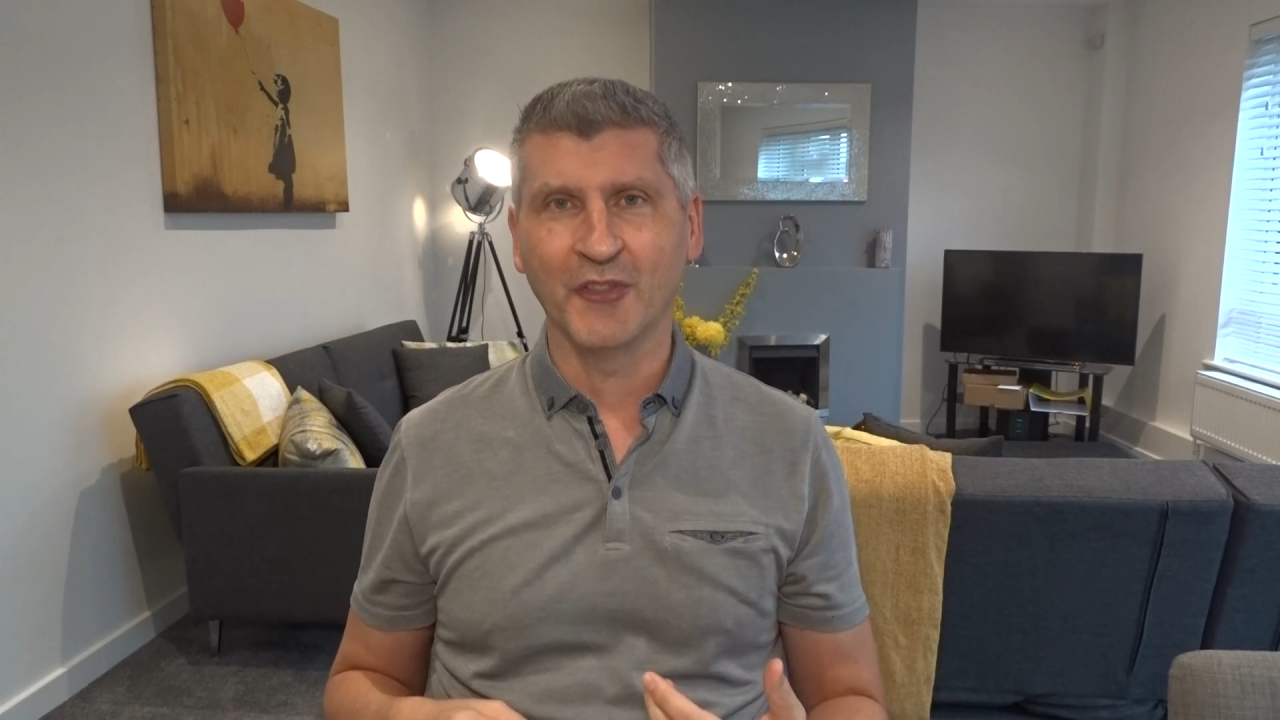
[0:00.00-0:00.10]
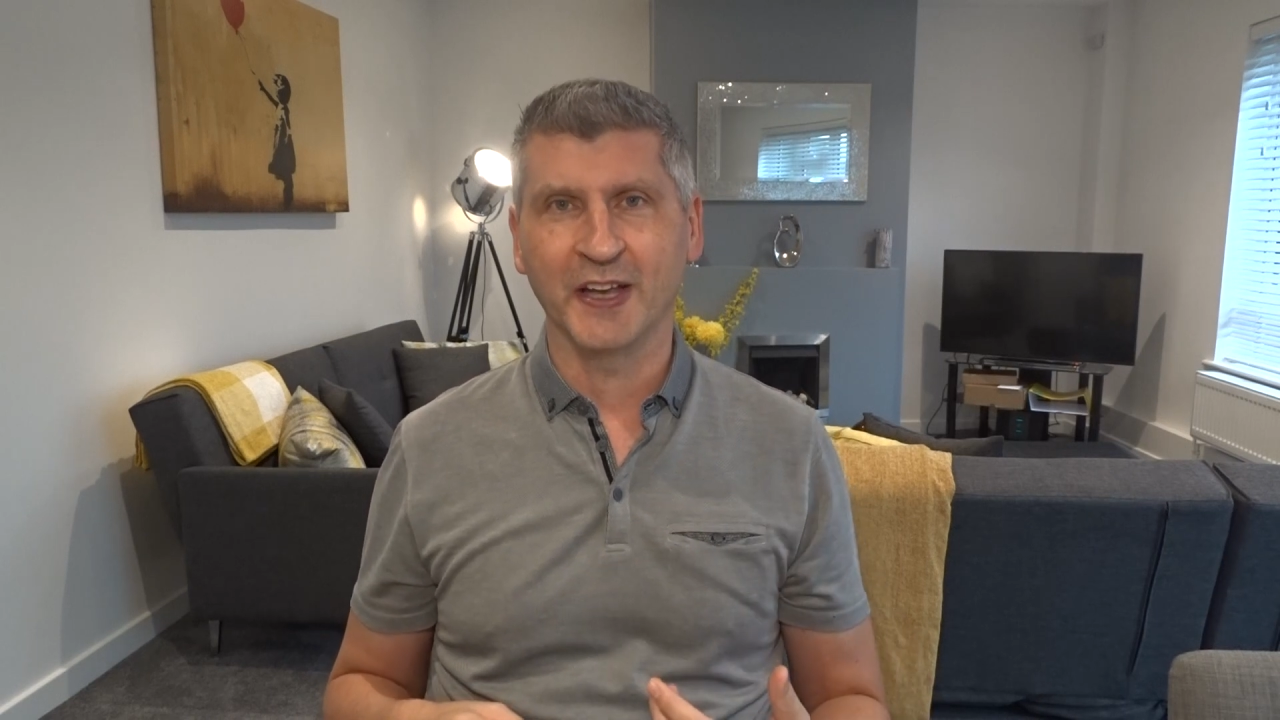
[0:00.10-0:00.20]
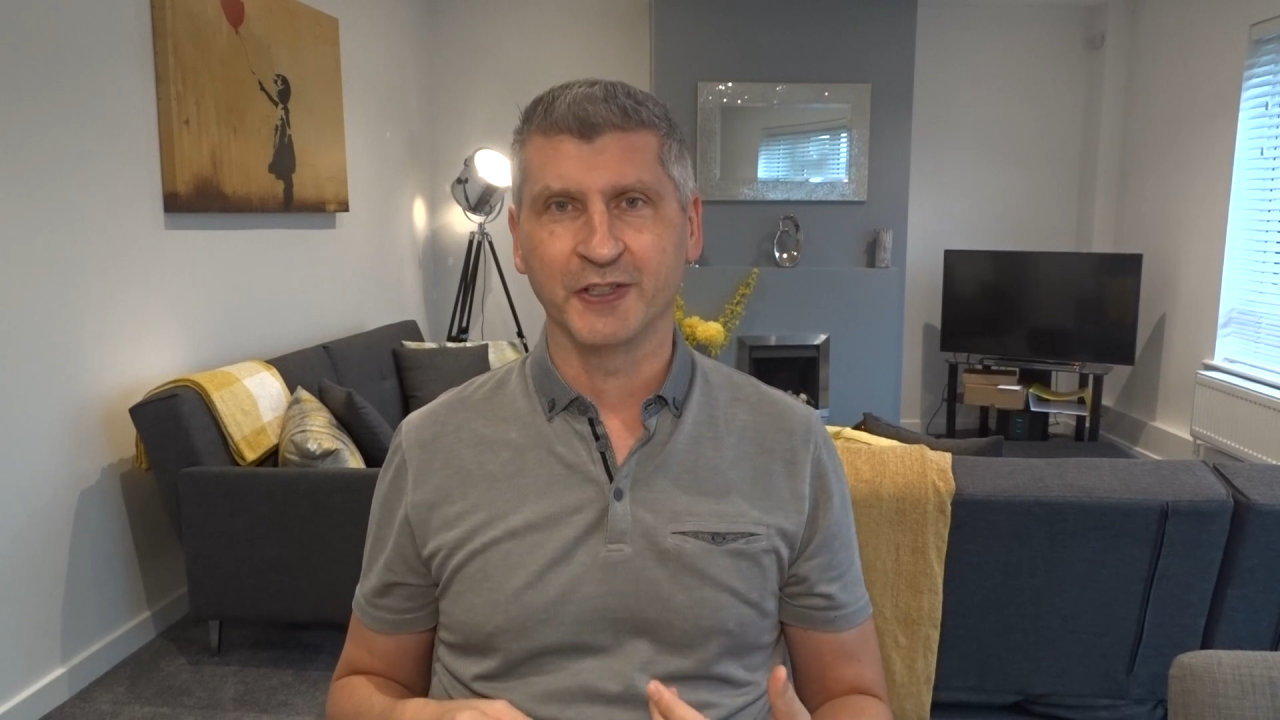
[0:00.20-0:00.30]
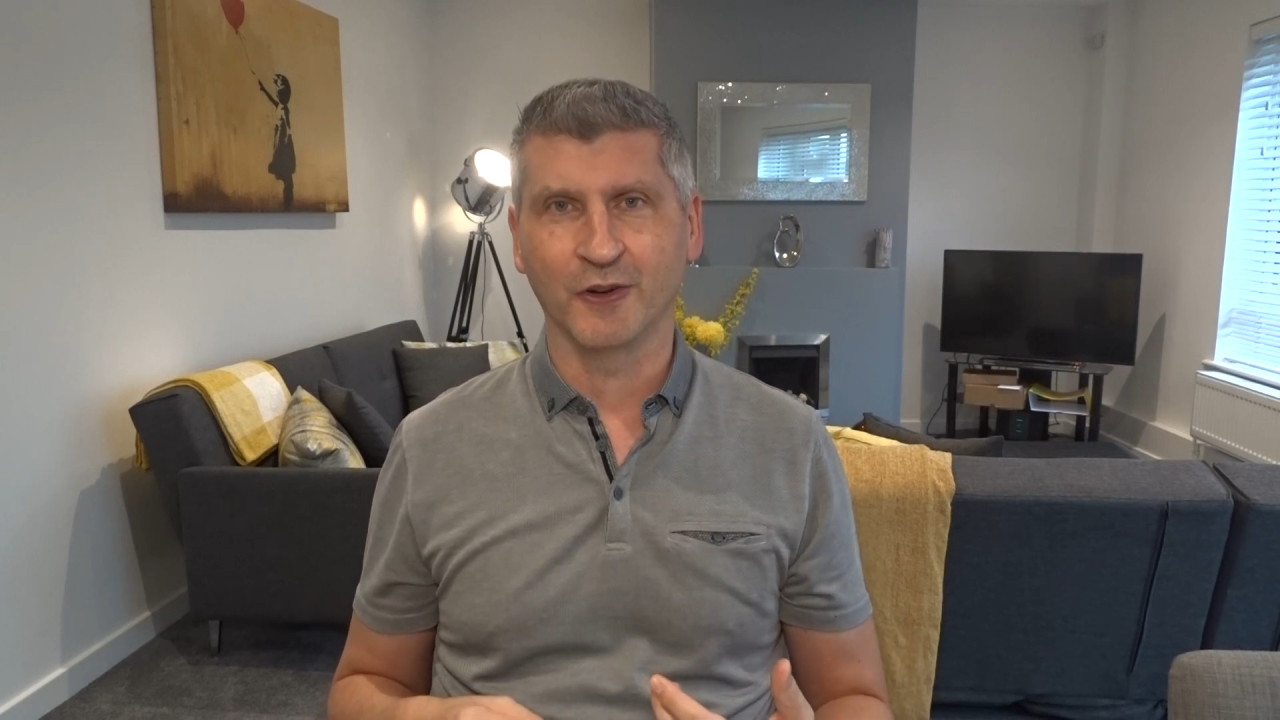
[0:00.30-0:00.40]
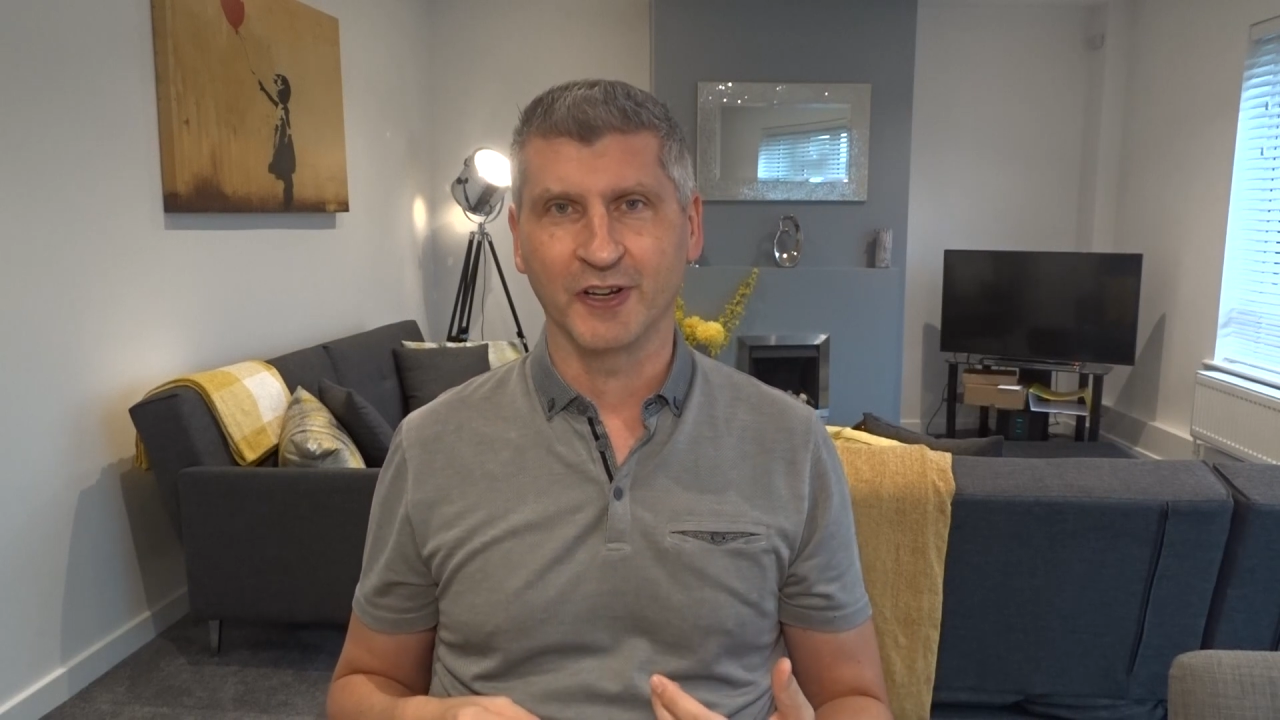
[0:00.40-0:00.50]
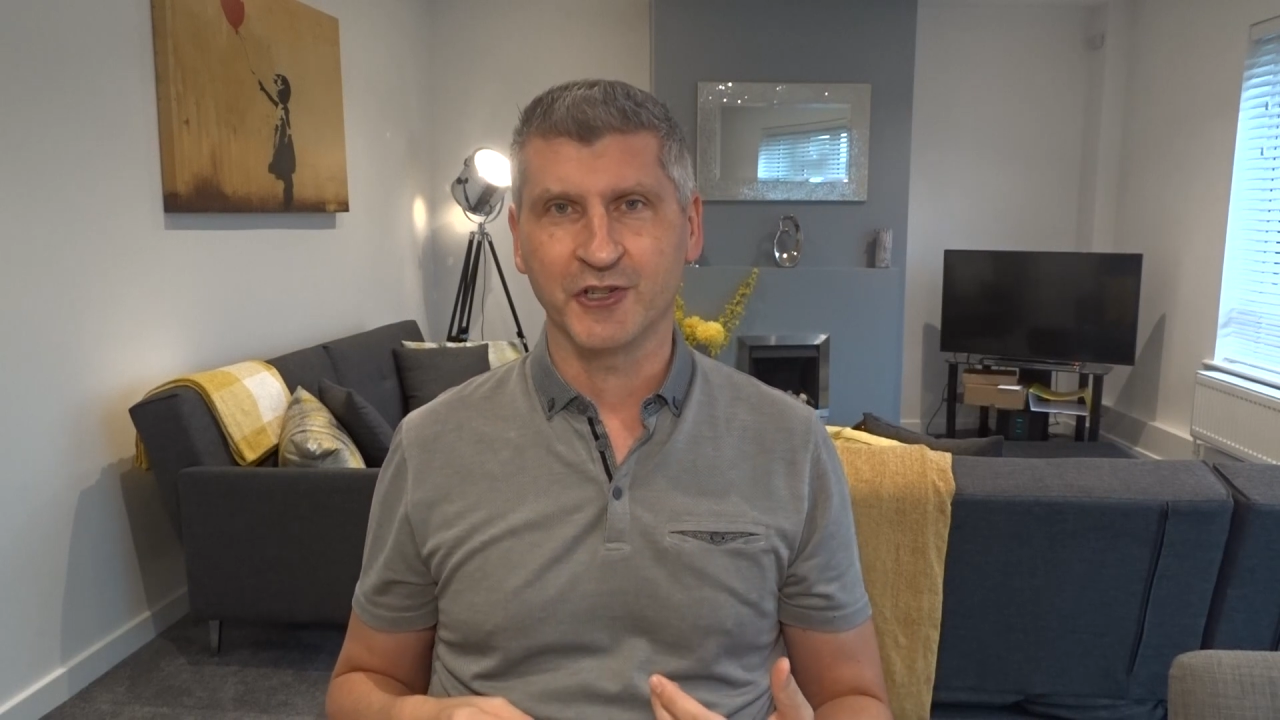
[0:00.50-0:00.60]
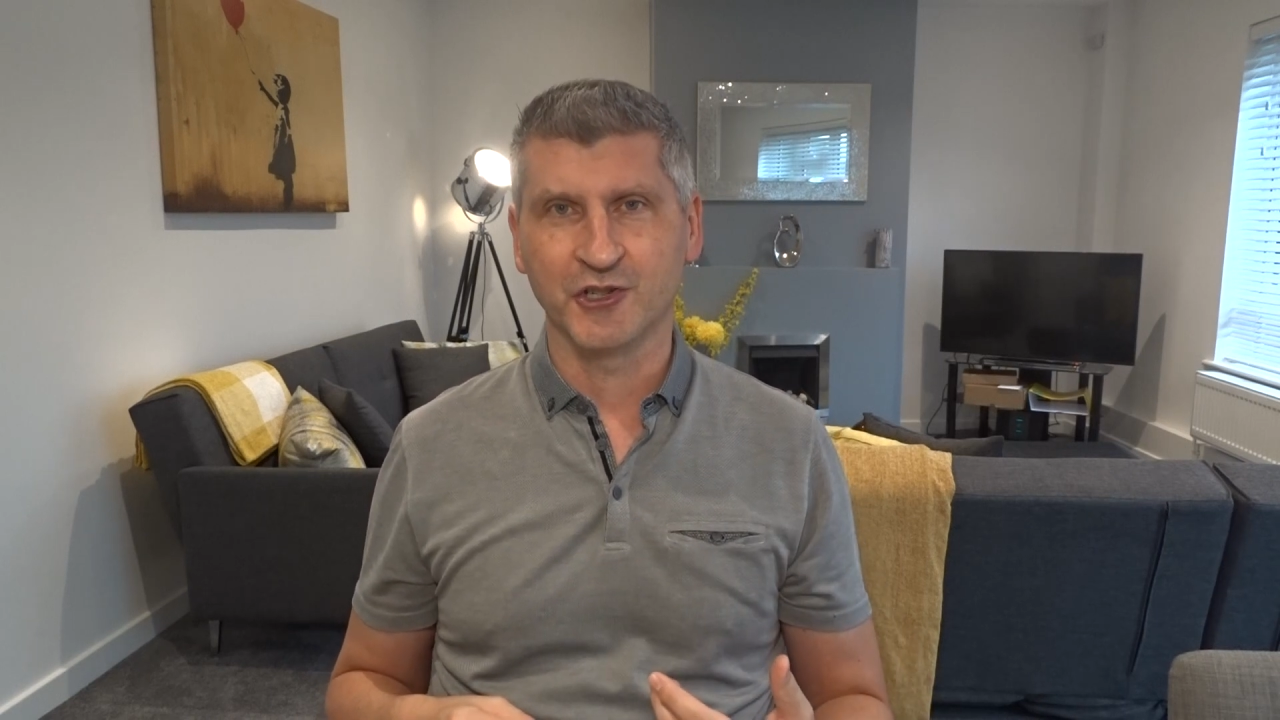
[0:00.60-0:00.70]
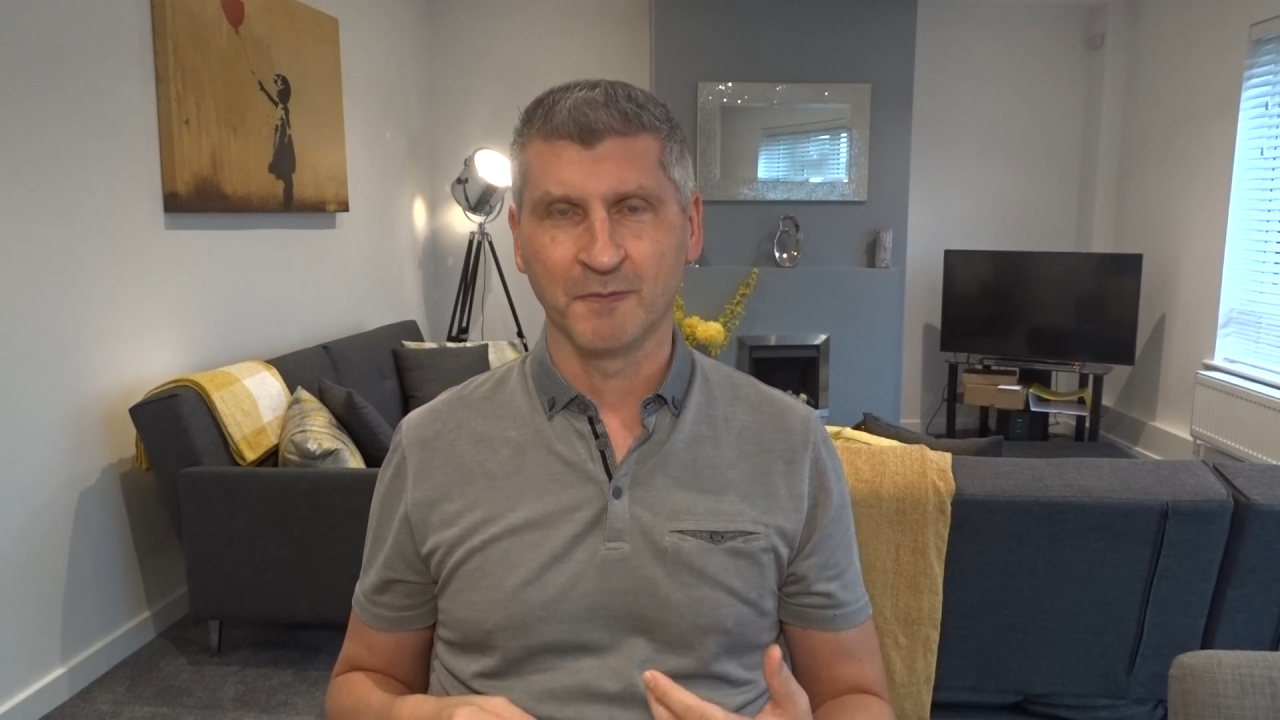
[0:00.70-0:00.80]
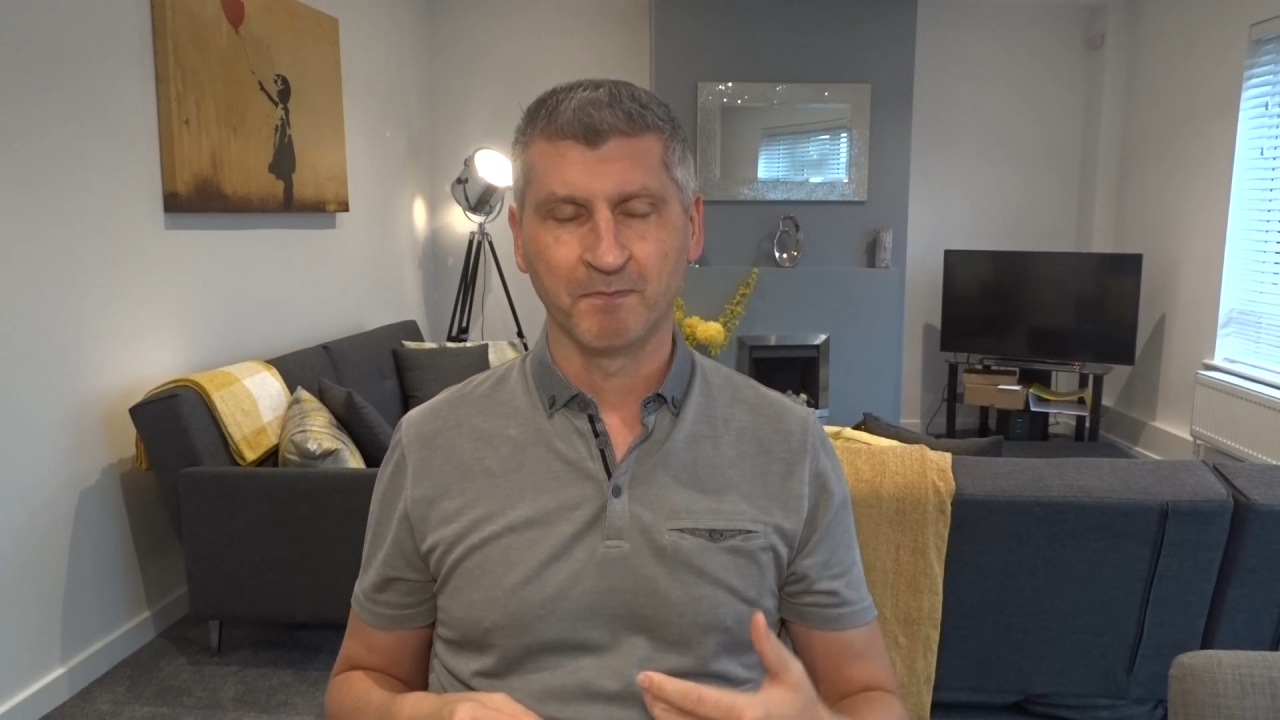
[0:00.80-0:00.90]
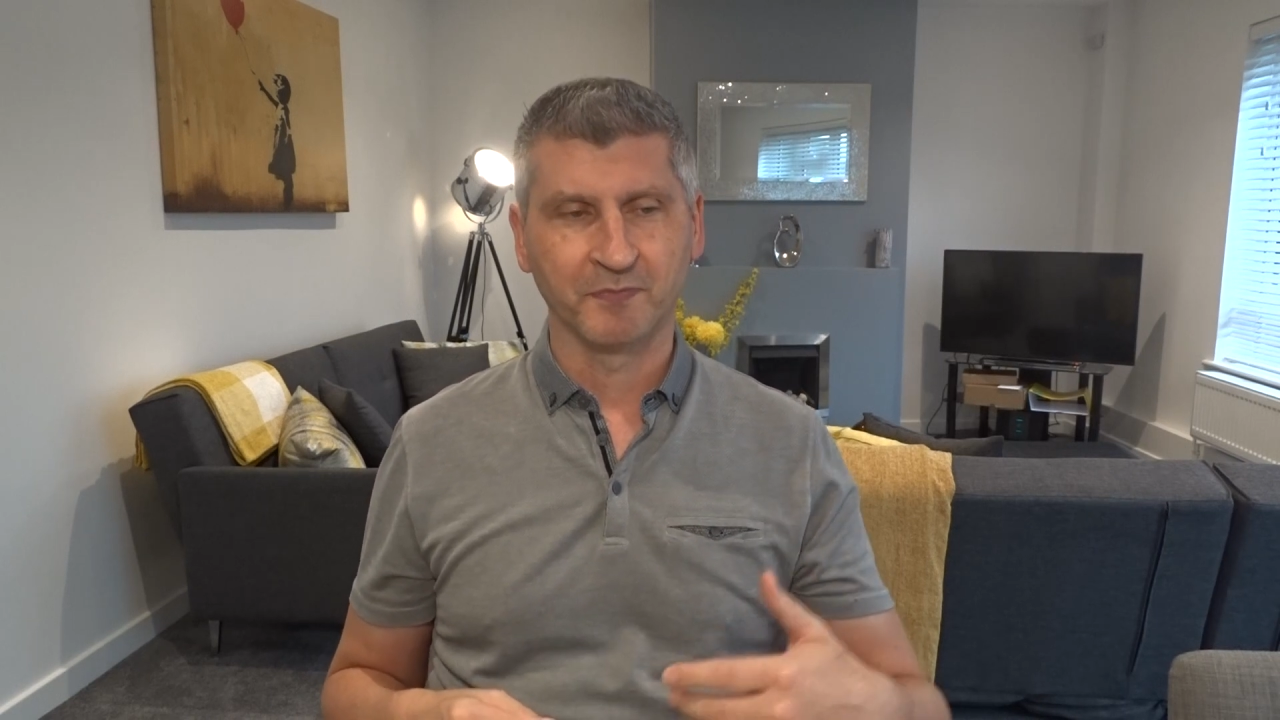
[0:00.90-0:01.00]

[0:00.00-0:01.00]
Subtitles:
that knowledge